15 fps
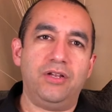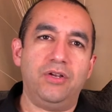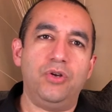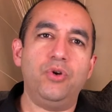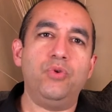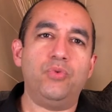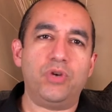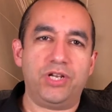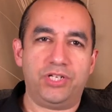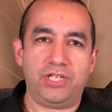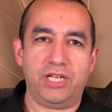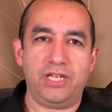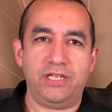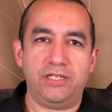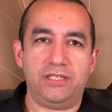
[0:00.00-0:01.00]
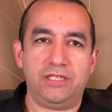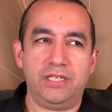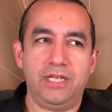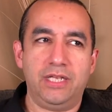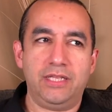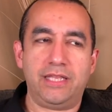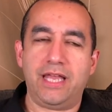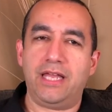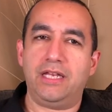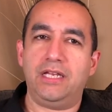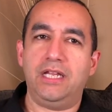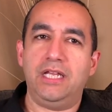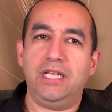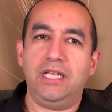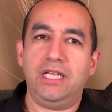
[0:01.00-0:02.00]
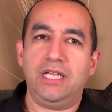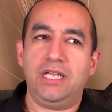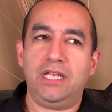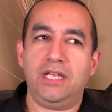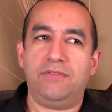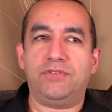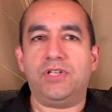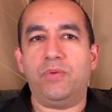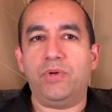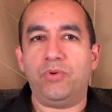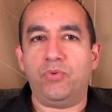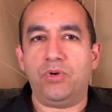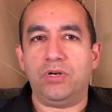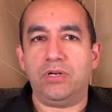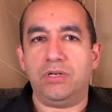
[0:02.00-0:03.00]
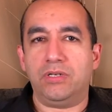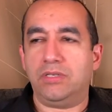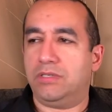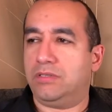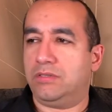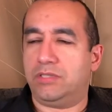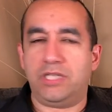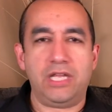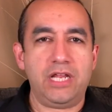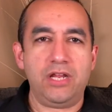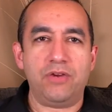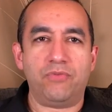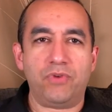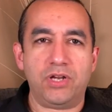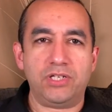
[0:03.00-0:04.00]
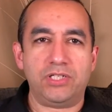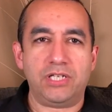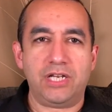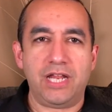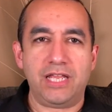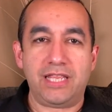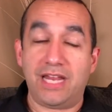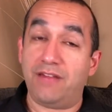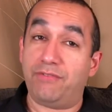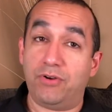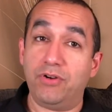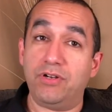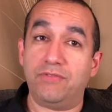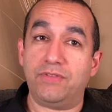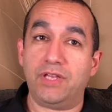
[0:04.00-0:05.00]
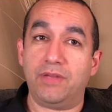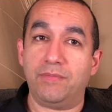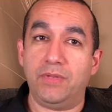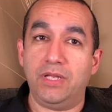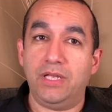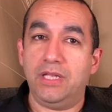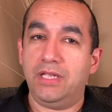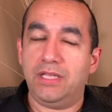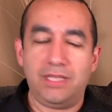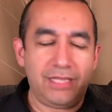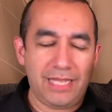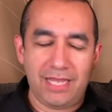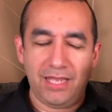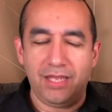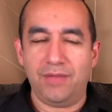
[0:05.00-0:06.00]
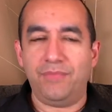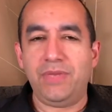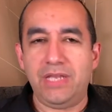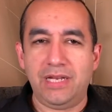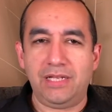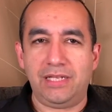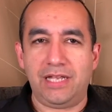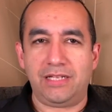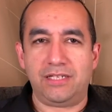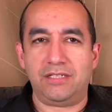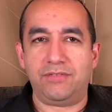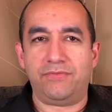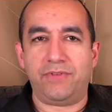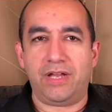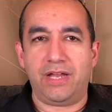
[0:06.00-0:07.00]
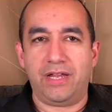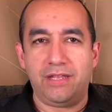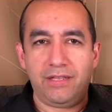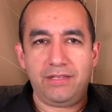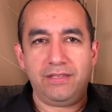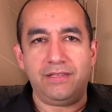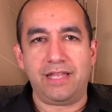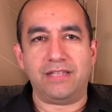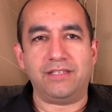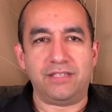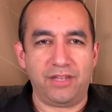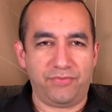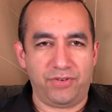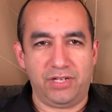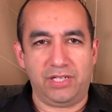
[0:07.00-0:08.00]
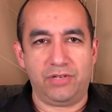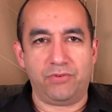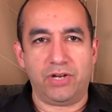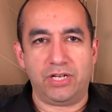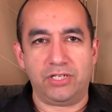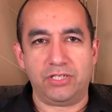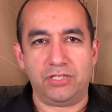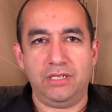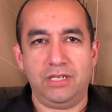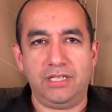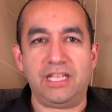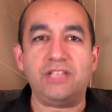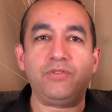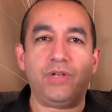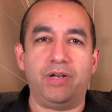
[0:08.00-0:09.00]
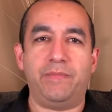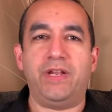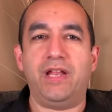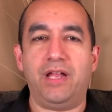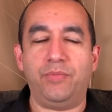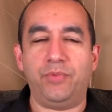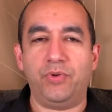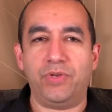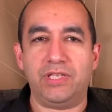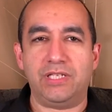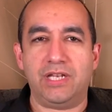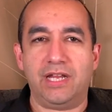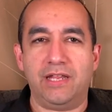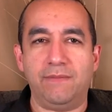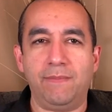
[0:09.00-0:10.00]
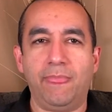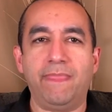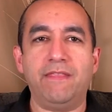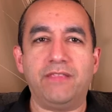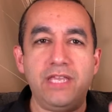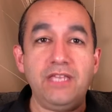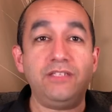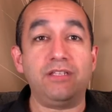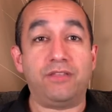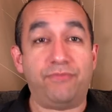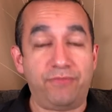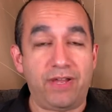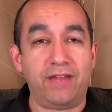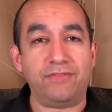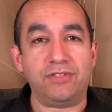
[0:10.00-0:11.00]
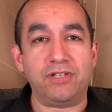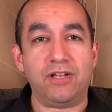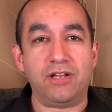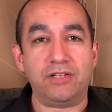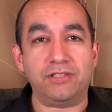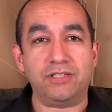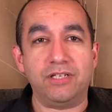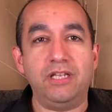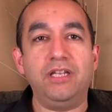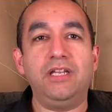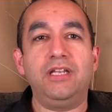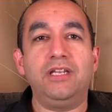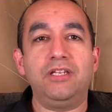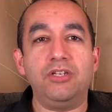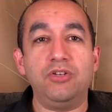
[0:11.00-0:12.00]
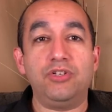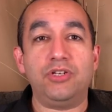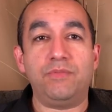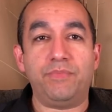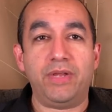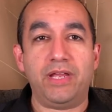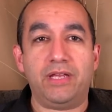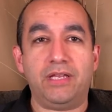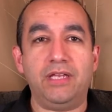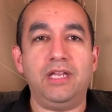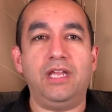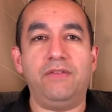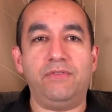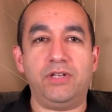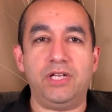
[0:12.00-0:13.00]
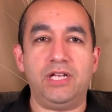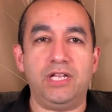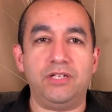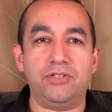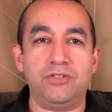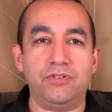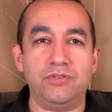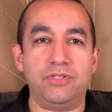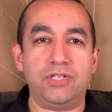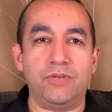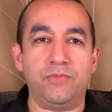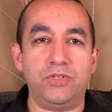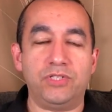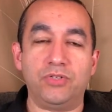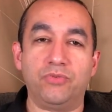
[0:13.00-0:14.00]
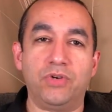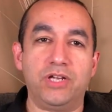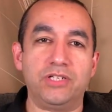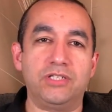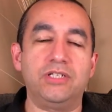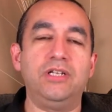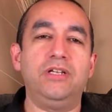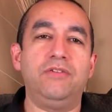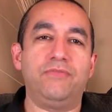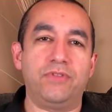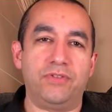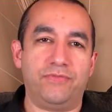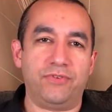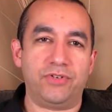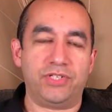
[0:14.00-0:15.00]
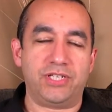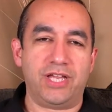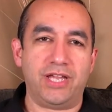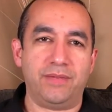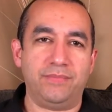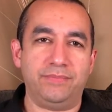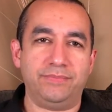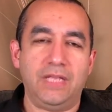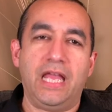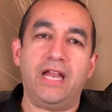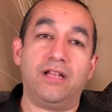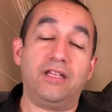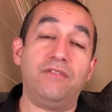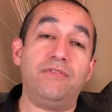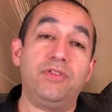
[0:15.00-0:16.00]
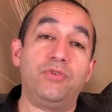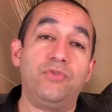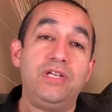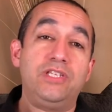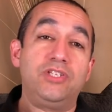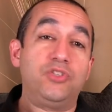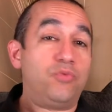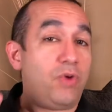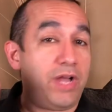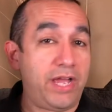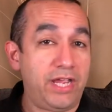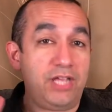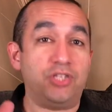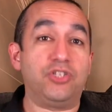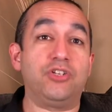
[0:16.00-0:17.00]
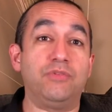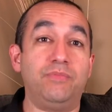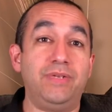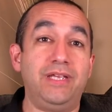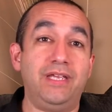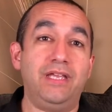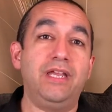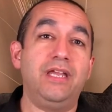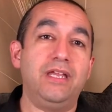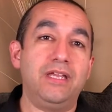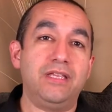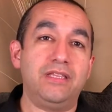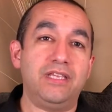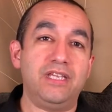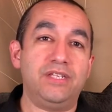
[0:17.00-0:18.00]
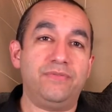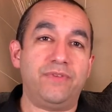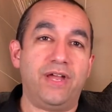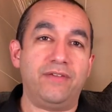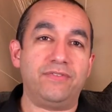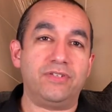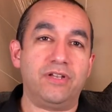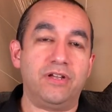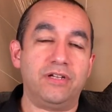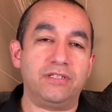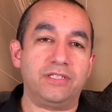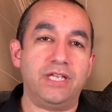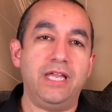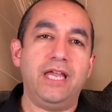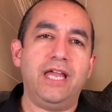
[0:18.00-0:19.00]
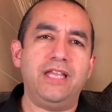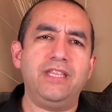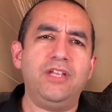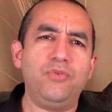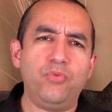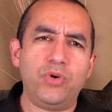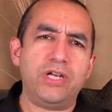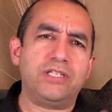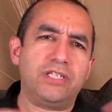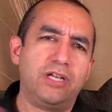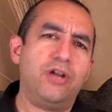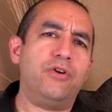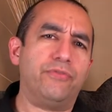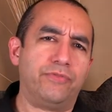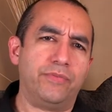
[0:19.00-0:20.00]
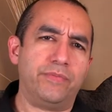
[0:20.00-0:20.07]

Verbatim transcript: who Rush is. That if someone were to hear Rush today that I've heard of them, they immediately identify that's definitely Rush. And that's what I'm going to help you with today. These are the five songs you should pick if you're going to introduce someone to Rush for the first time. And I'll give you the reasons why it should be these five songs and then where to go from